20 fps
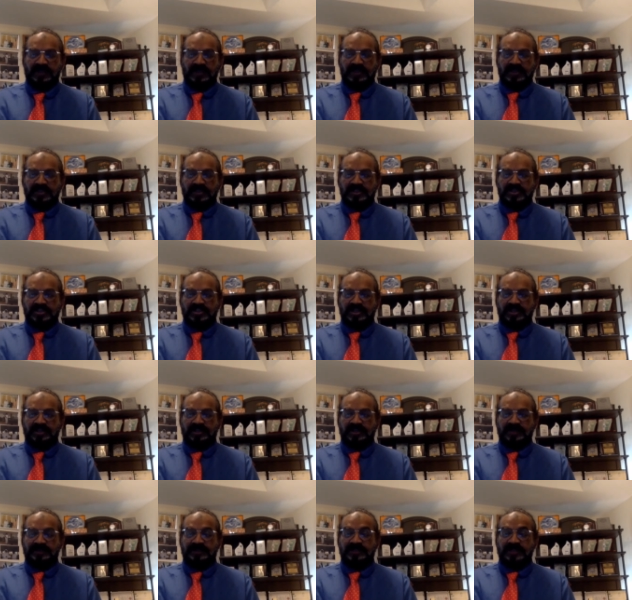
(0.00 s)
Start up
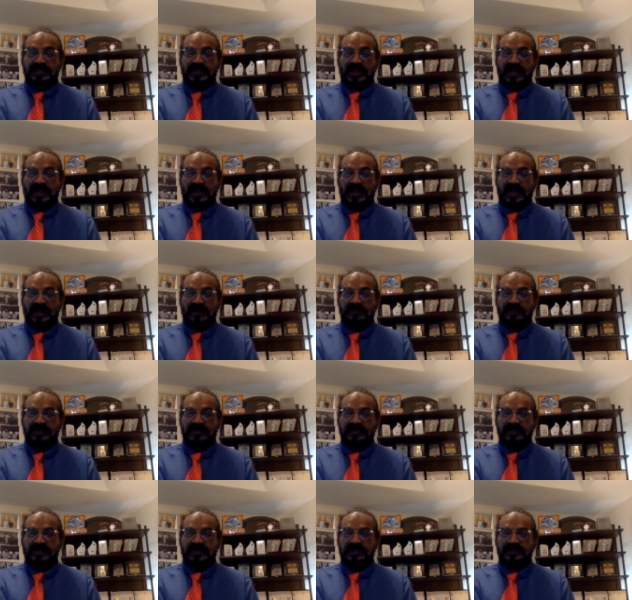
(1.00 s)
the heavy
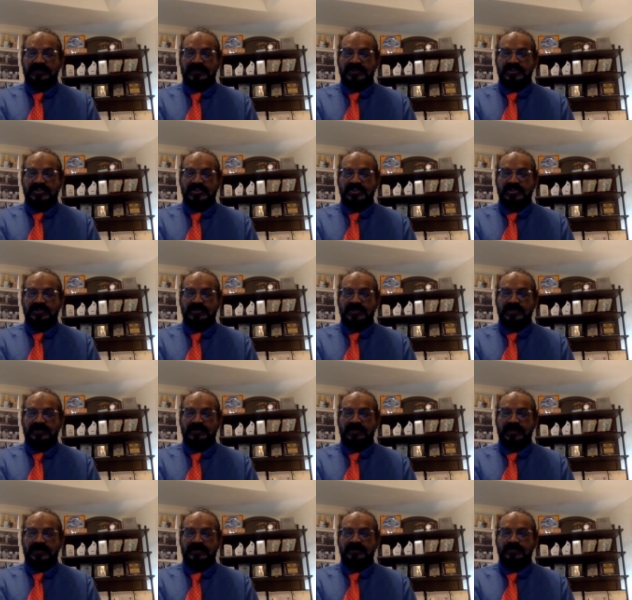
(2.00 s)
naphtha steeper by
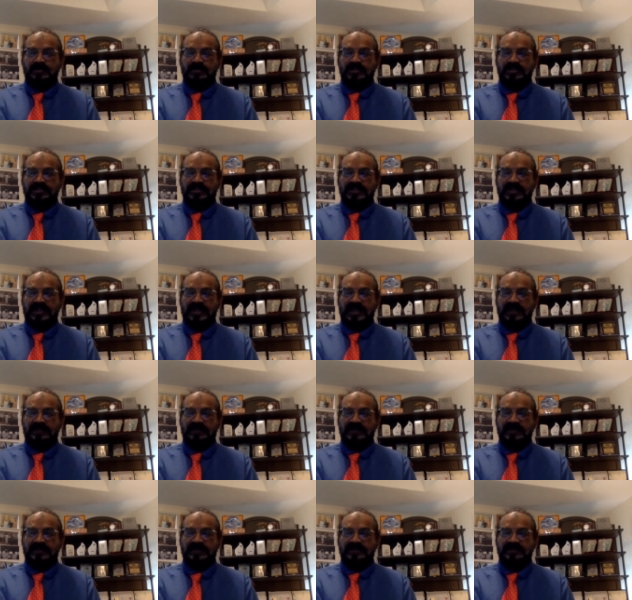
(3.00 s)
putting the heavy
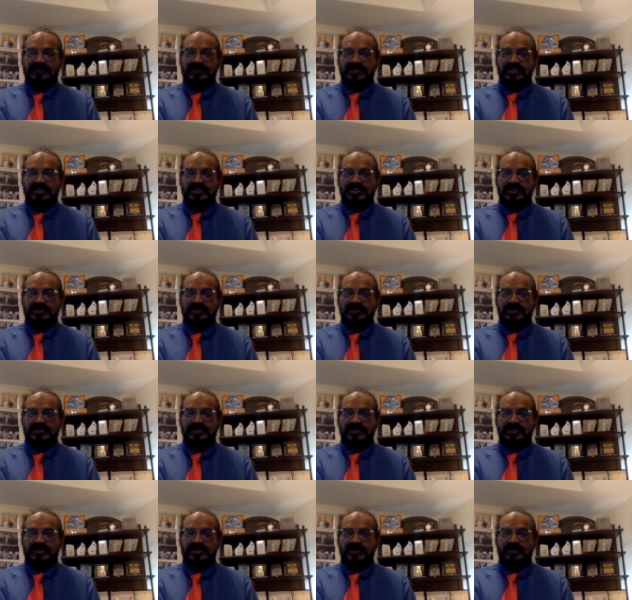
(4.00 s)
naphtha steeper's
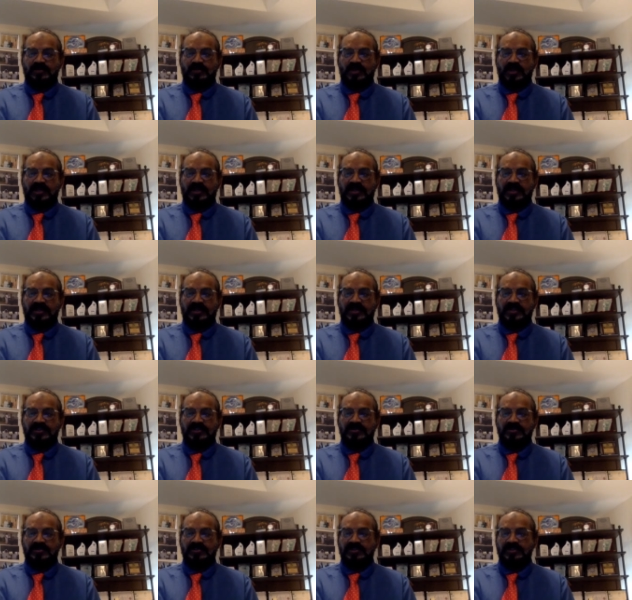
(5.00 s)
reboiler into the
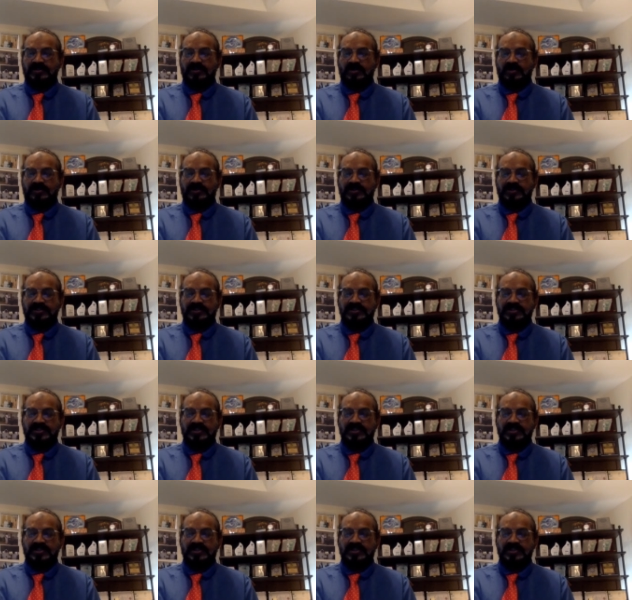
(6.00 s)
operations.